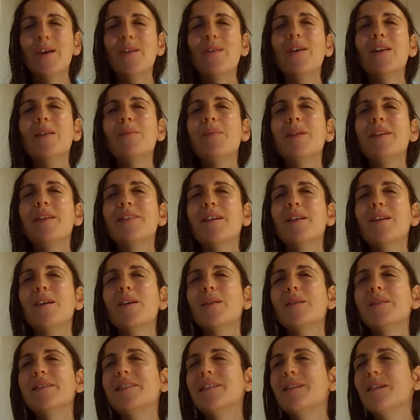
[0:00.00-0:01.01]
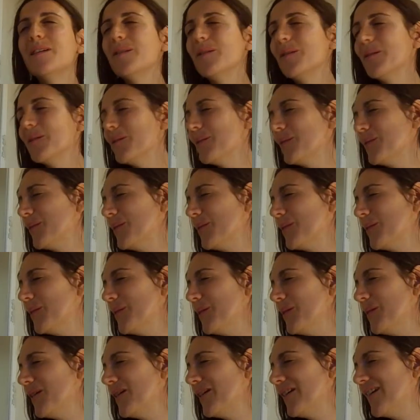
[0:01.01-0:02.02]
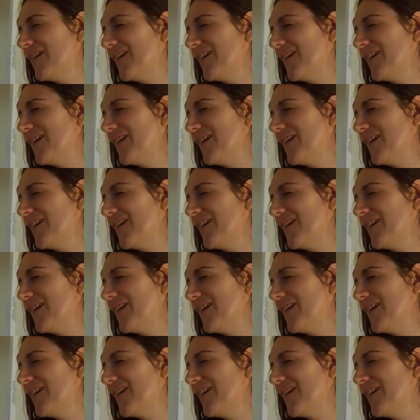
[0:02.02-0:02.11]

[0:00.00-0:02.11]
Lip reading: will be those who